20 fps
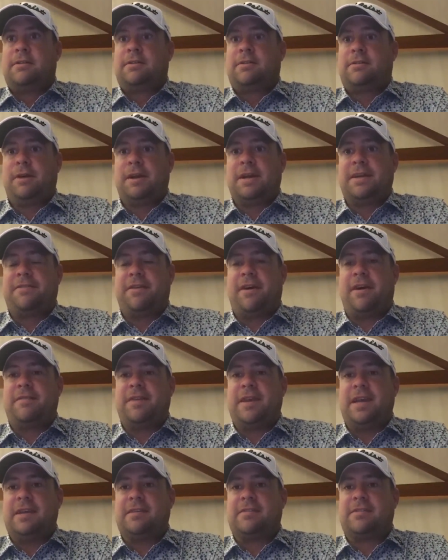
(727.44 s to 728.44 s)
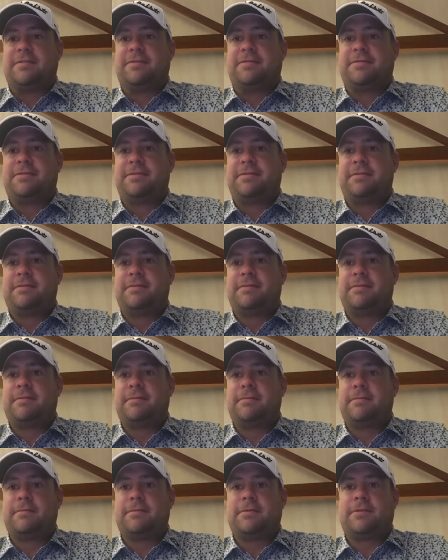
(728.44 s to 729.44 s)
25 years of
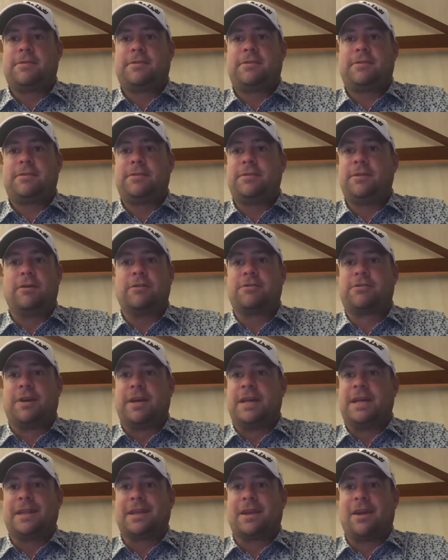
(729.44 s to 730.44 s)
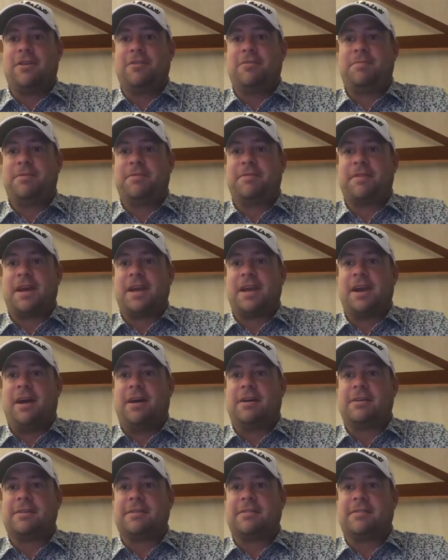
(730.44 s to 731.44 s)
not trying to hit the golf ball very
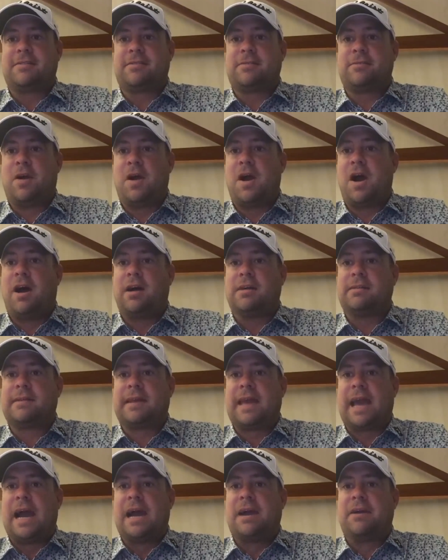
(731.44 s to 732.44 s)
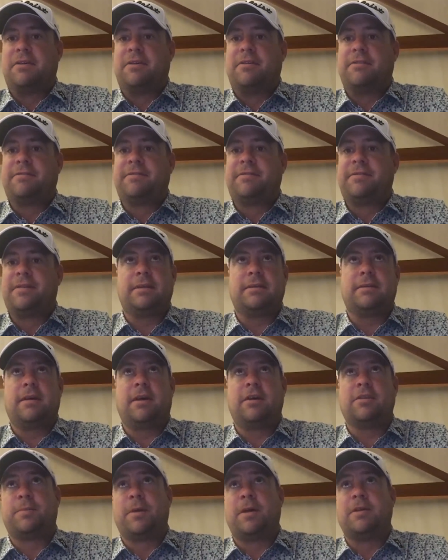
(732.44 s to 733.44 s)
hard is quite hard to get out of.
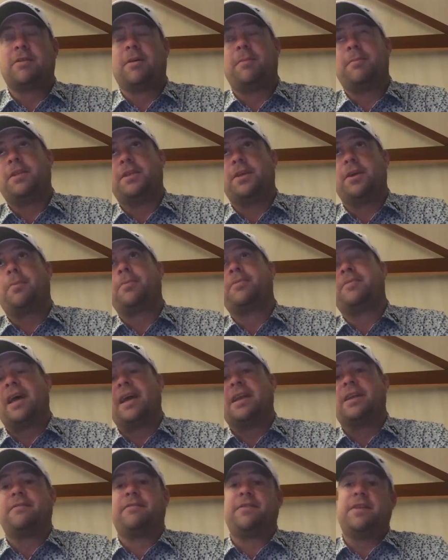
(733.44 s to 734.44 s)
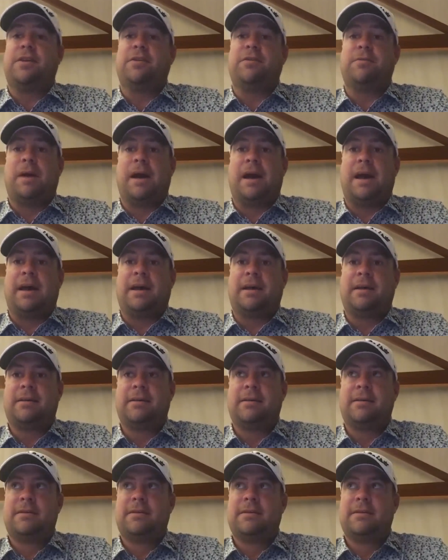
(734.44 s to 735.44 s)
I suppose I'm the opposite end of you, where
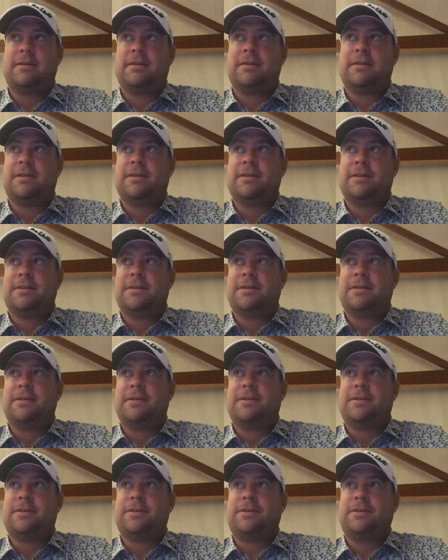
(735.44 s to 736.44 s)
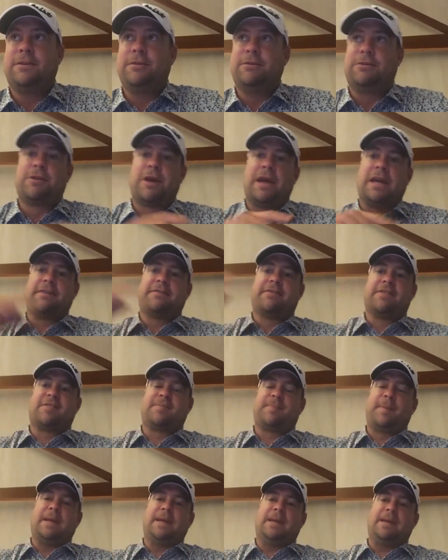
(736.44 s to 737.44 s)
you train for
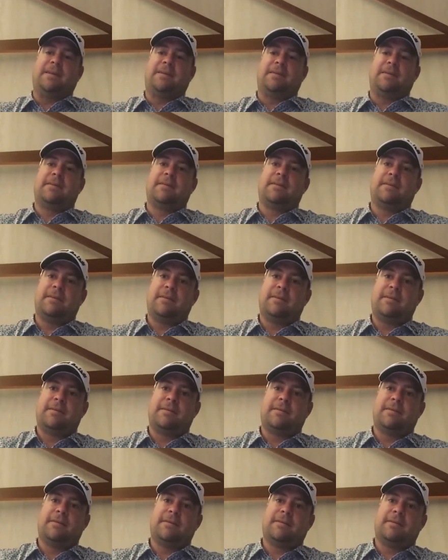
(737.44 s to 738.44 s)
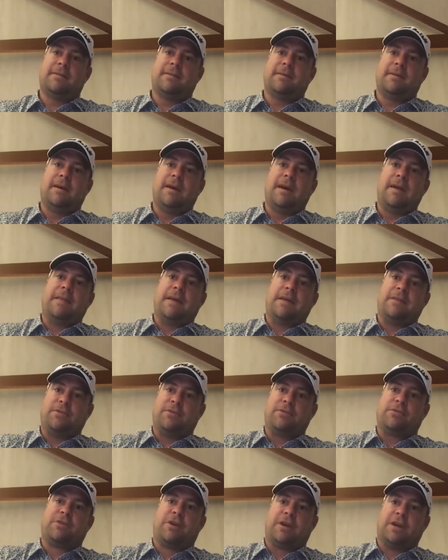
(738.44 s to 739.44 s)
speed, and then
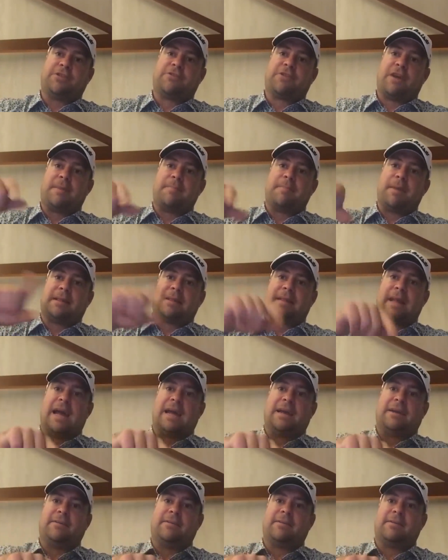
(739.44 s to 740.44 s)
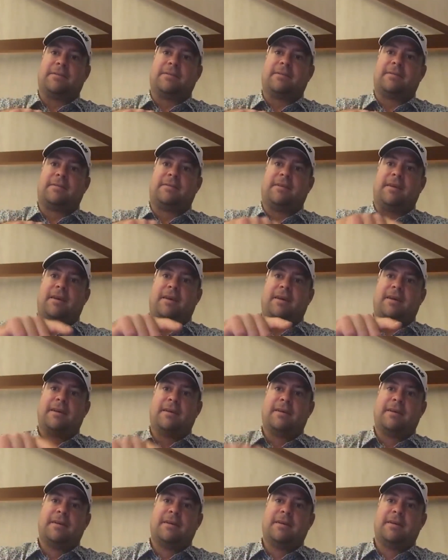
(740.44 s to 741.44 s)
you're trying to train back down to
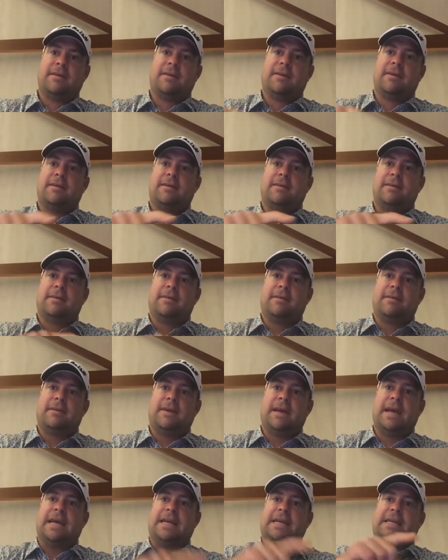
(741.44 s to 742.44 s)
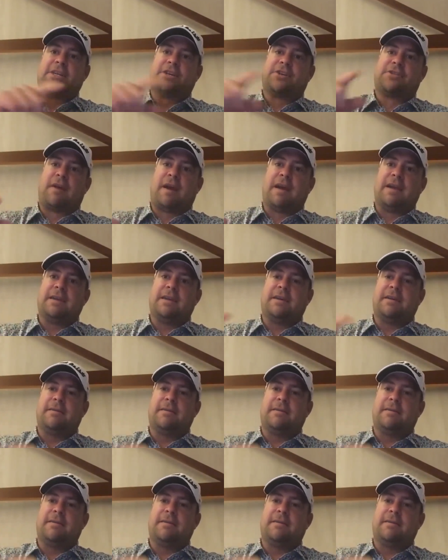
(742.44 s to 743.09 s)
hitting it straight,